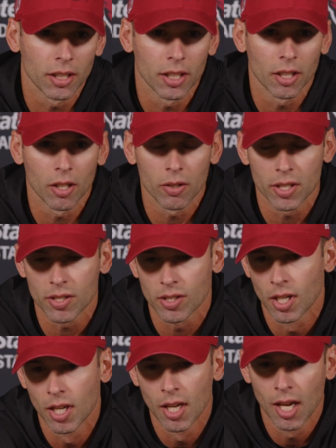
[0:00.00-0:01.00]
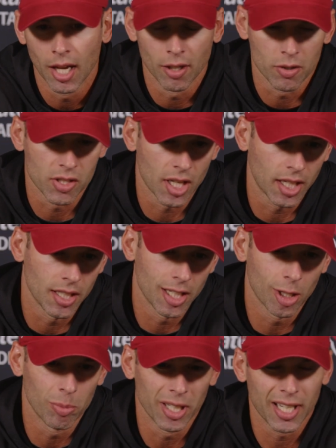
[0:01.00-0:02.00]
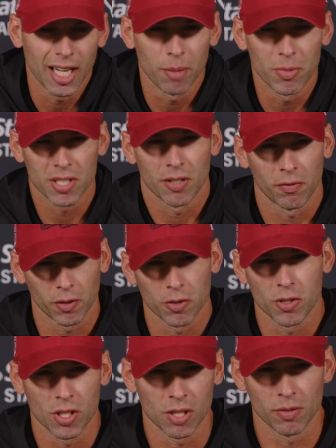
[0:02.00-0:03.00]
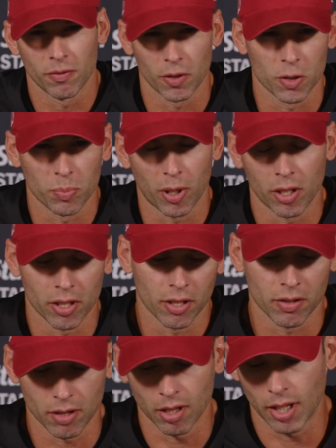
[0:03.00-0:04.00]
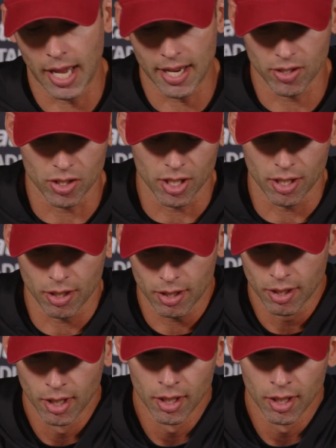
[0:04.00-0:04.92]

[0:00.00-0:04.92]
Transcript: You know he's I know second year, but he kind of missed the first first part of the last year.